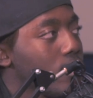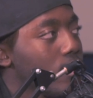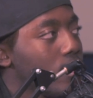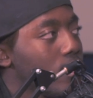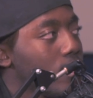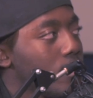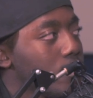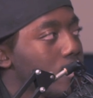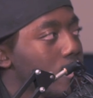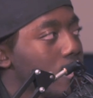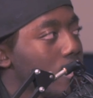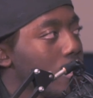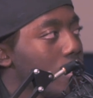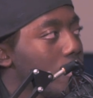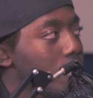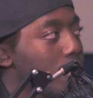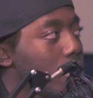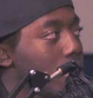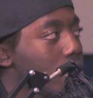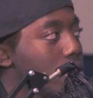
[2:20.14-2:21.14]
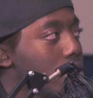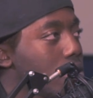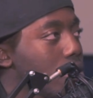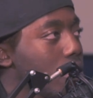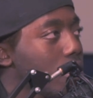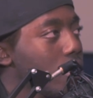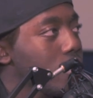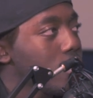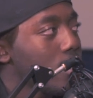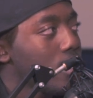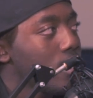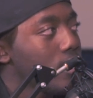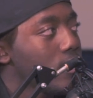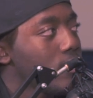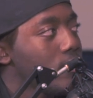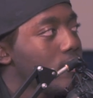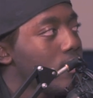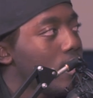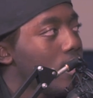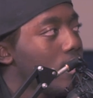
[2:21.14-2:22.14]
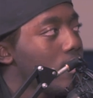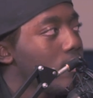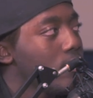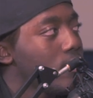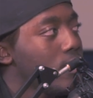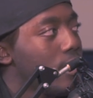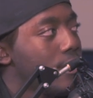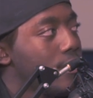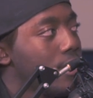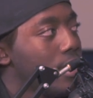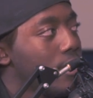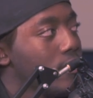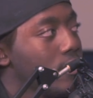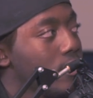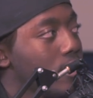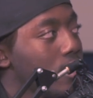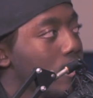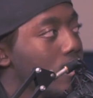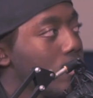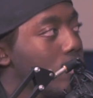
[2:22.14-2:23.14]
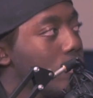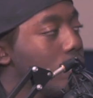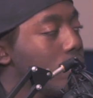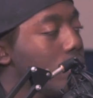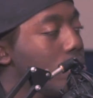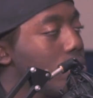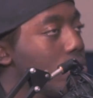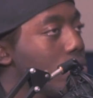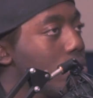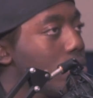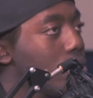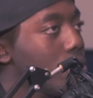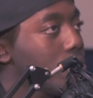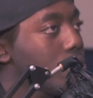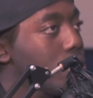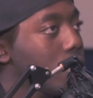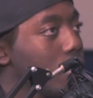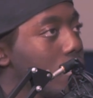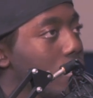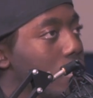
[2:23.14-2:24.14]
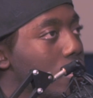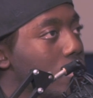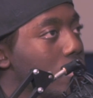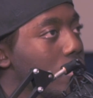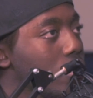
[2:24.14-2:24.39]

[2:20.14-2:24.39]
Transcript: You know what I'm saying? But at the same time, you love everything. You know what I'm saying?